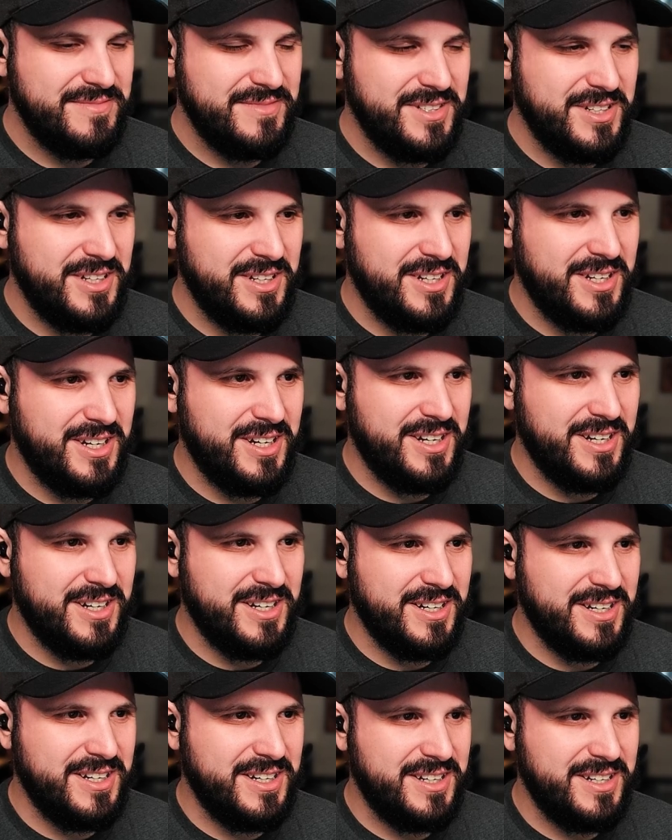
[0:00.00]

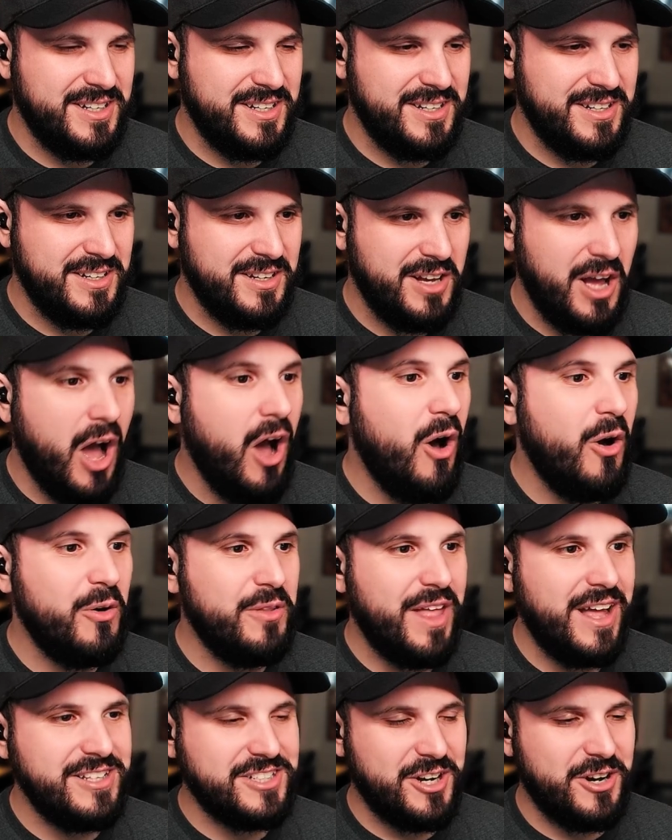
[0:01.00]
Oh,
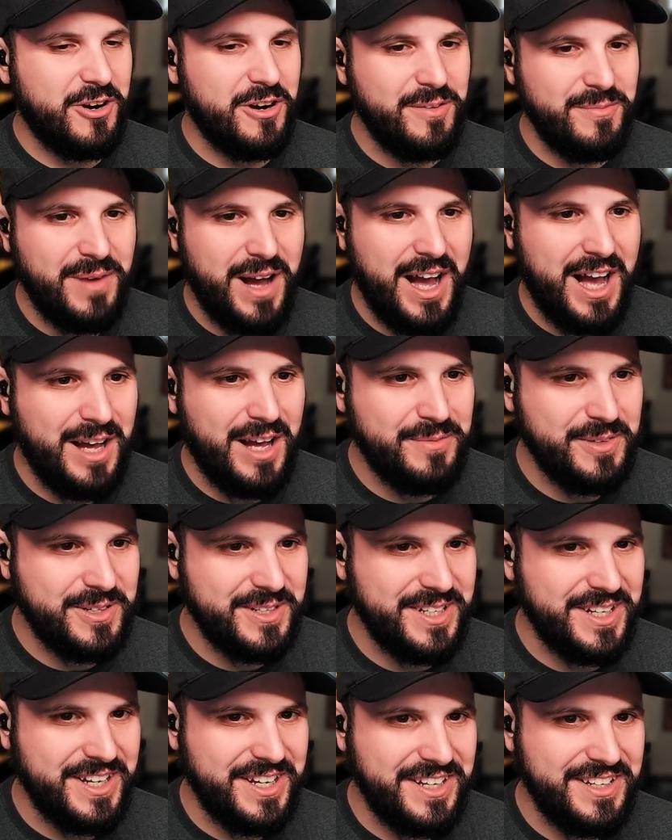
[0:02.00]
that's her mom.
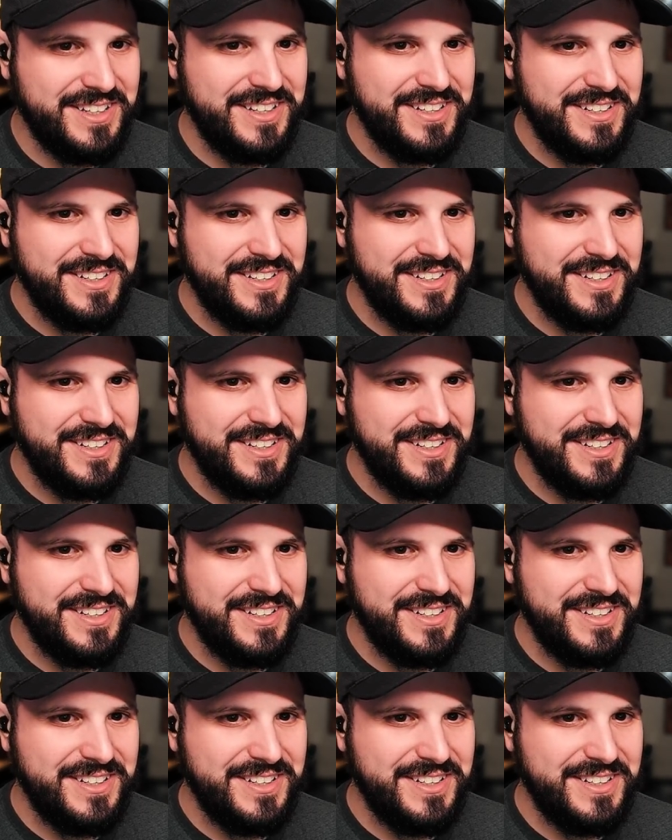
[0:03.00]
Okay.